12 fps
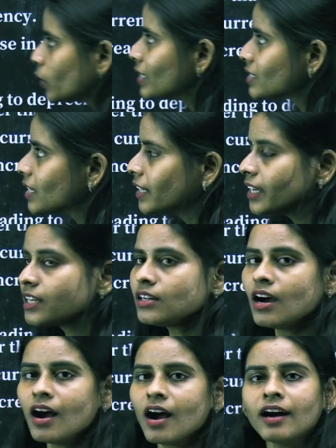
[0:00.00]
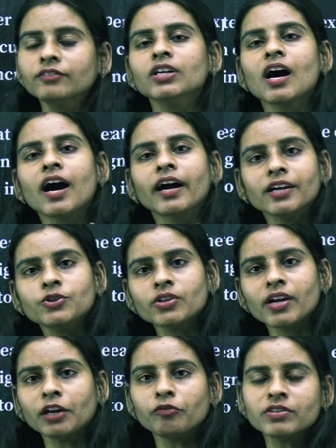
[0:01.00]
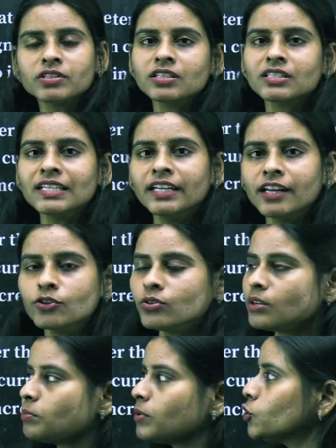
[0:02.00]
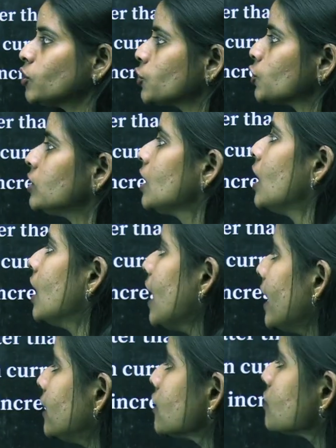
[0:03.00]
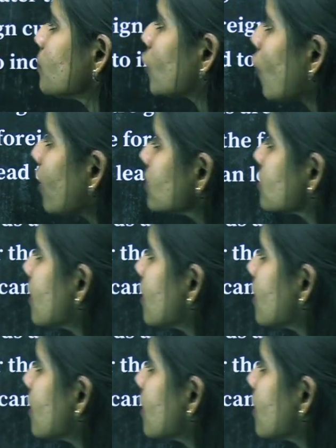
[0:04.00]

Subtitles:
we studied. How the higher trade deficit is leading to depreciation. It is because